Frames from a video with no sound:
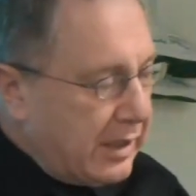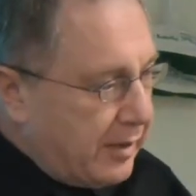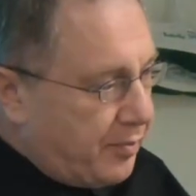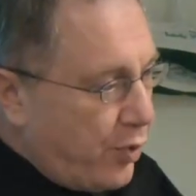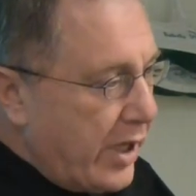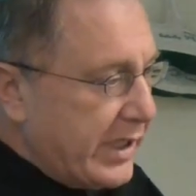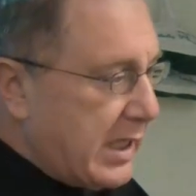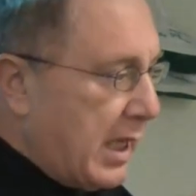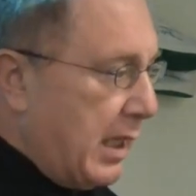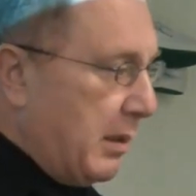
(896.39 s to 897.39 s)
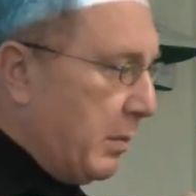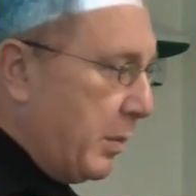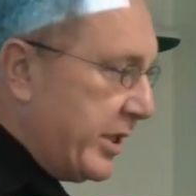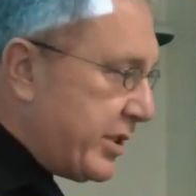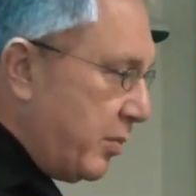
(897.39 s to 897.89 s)
The point
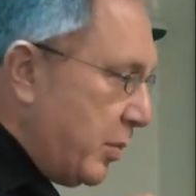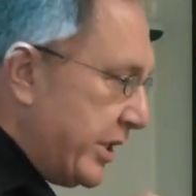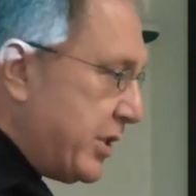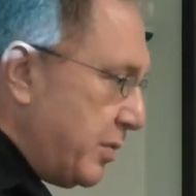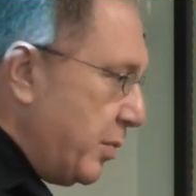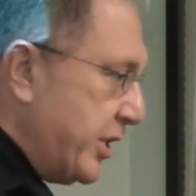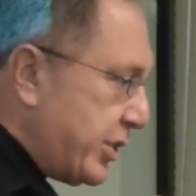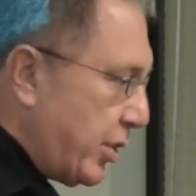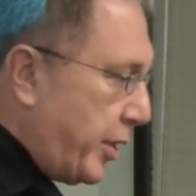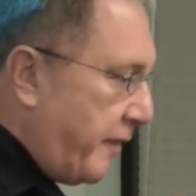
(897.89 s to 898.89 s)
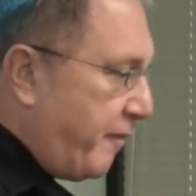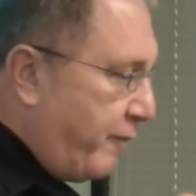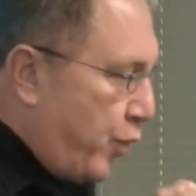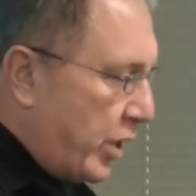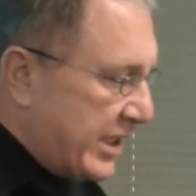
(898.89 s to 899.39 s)
which, which, which sort of
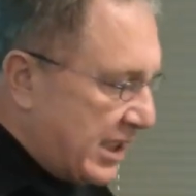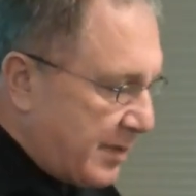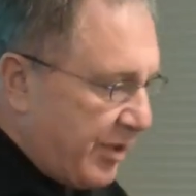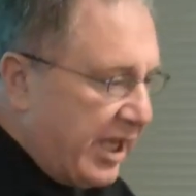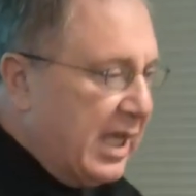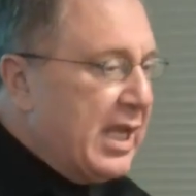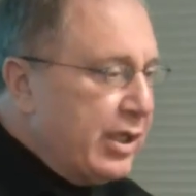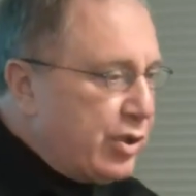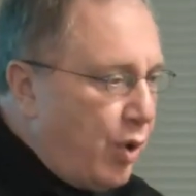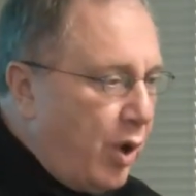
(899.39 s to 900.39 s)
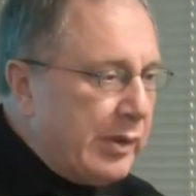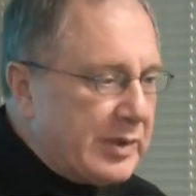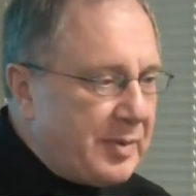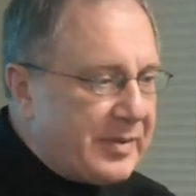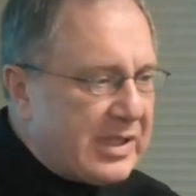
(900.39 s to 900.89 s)
forces me to all
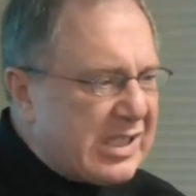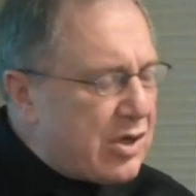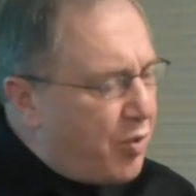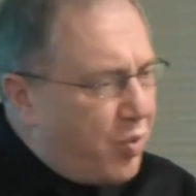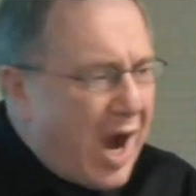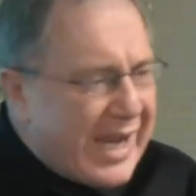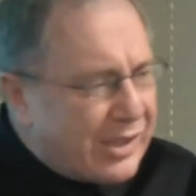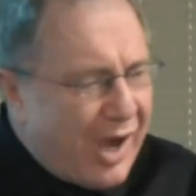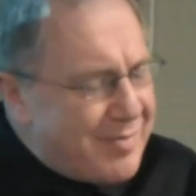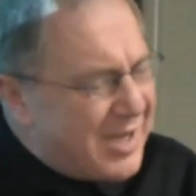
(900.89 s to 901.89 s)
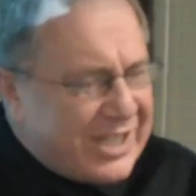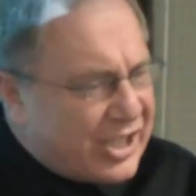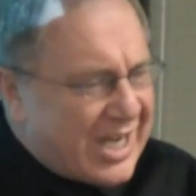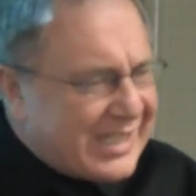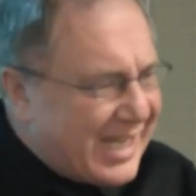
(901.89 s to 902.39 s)
those people say, so why do, I it's
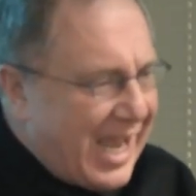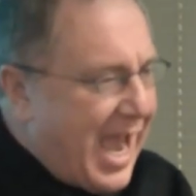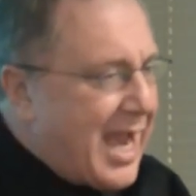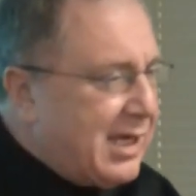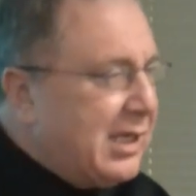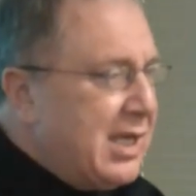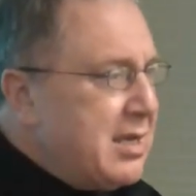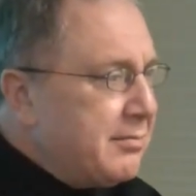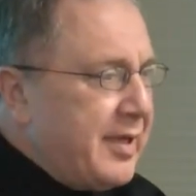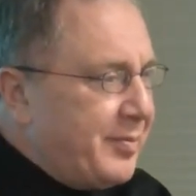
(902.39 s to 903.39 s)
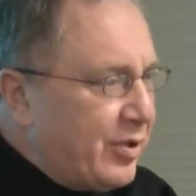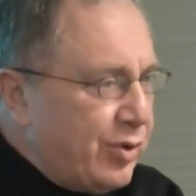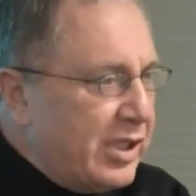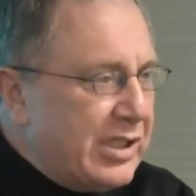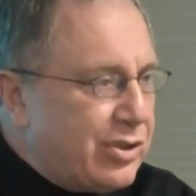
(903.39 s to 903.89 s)
just a hack. People
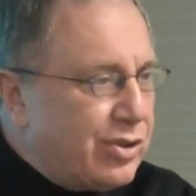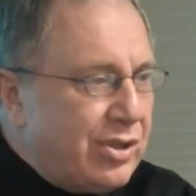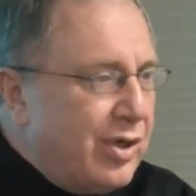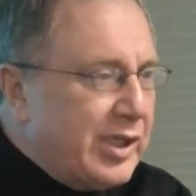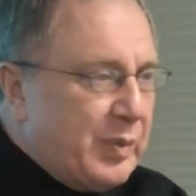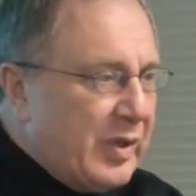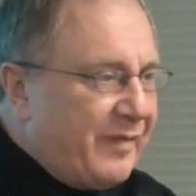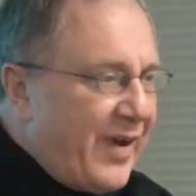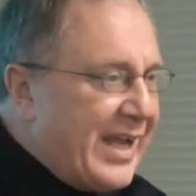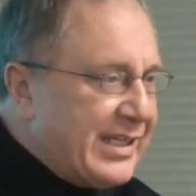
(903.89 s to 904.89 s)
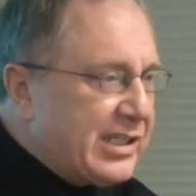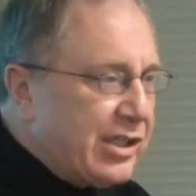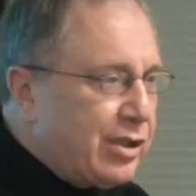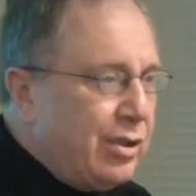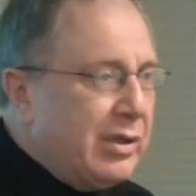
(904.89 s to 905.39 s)
who need to do it will find it
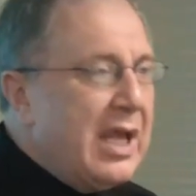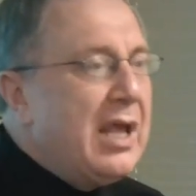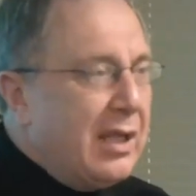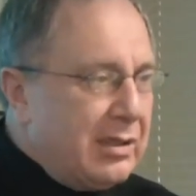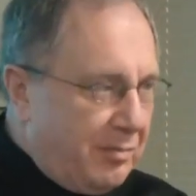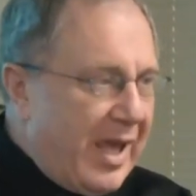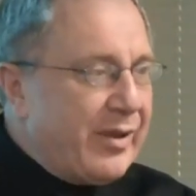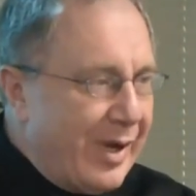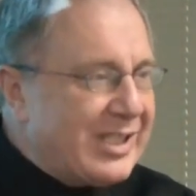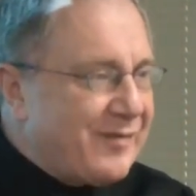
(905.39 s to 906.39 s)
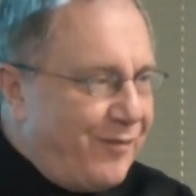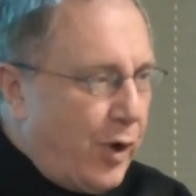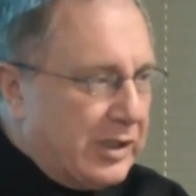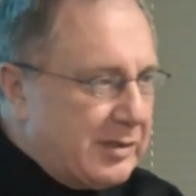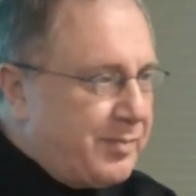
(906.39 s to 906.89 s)
in Knuth. By the way, it's
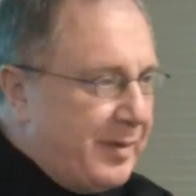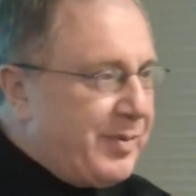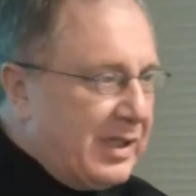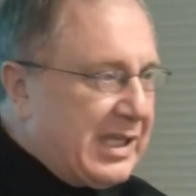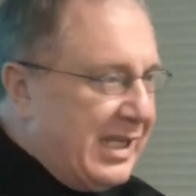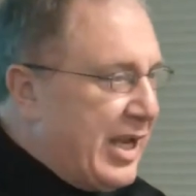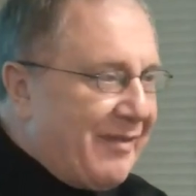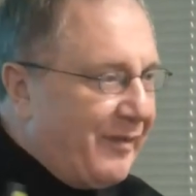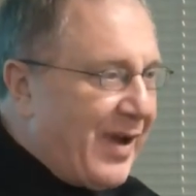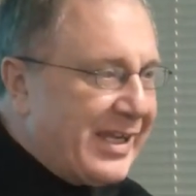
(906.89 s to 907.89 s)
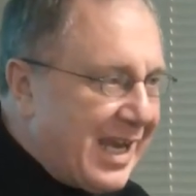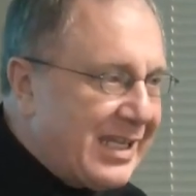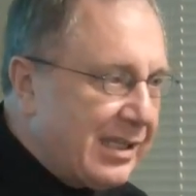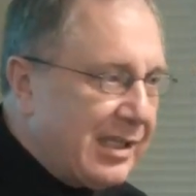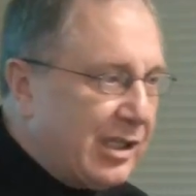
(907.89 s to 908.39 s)
false. People can never find
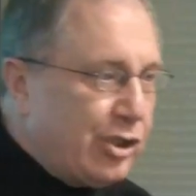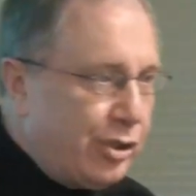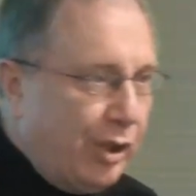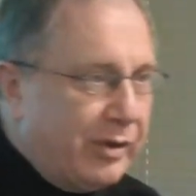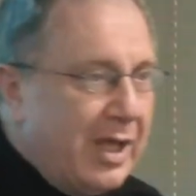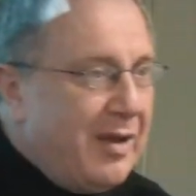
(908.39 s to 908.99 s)
anything in Knuth.